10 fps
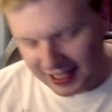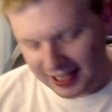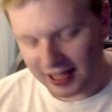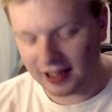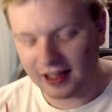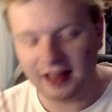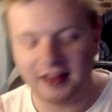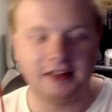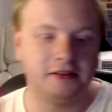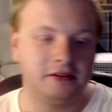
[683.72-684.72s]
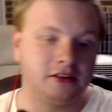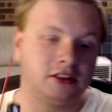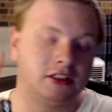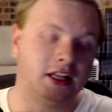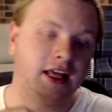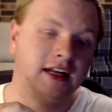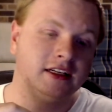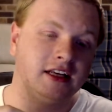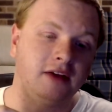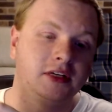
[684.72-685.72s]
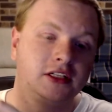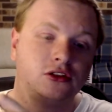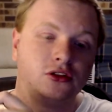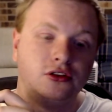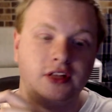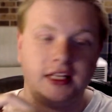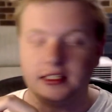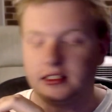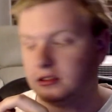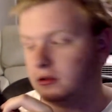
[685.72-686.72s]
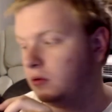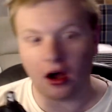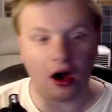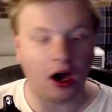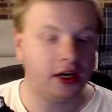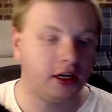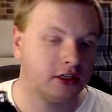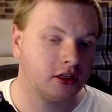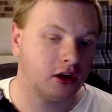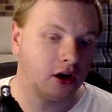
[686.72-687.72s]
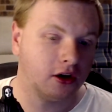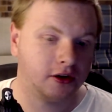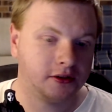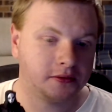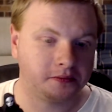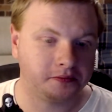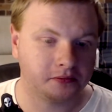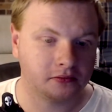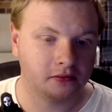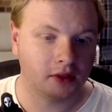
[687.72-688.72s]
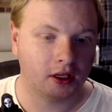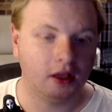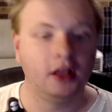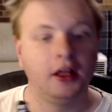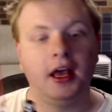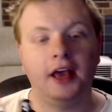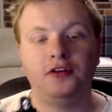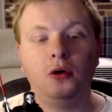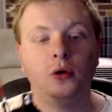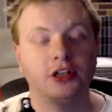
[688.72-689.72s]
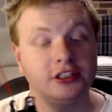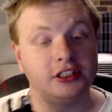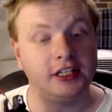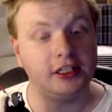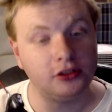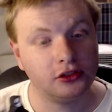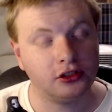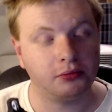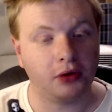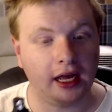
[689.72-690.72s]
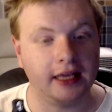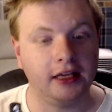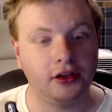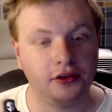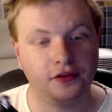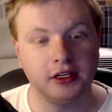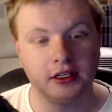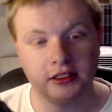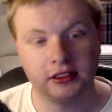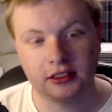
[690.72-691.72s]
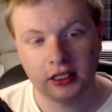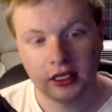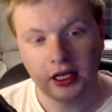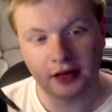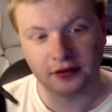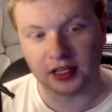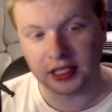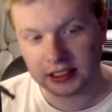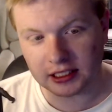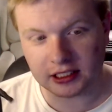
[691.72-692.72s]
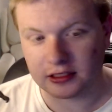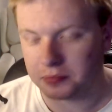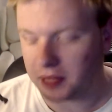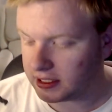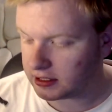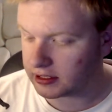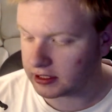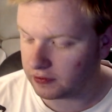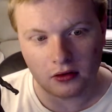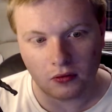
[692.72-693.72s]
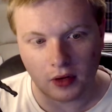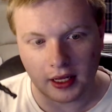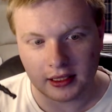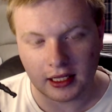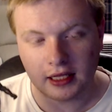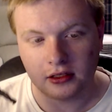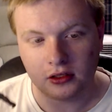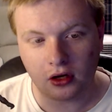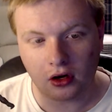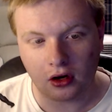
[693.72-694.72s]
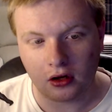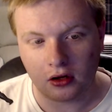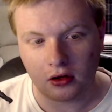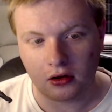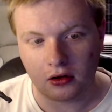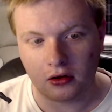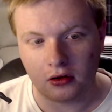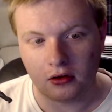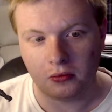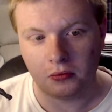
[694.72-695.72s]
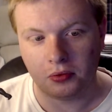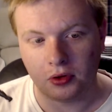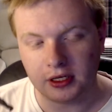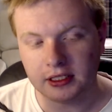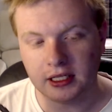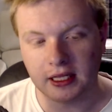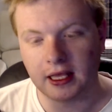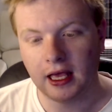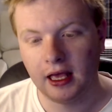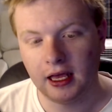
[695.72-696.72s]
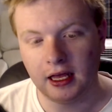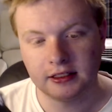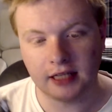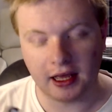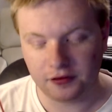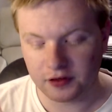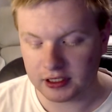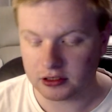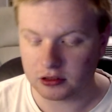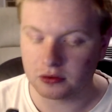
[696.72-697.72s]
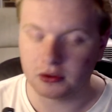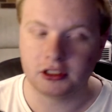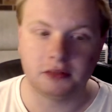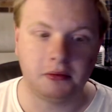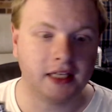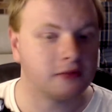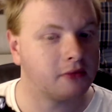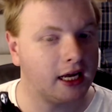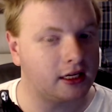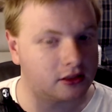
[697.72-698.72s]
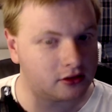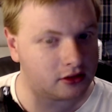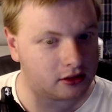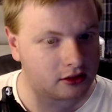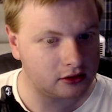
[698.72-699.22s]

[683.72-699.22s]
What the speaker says: Then coming to this. I don't know if I would continue to buy EU figures if they're this expensive when they're not putting the care and effort into it to make them accurate.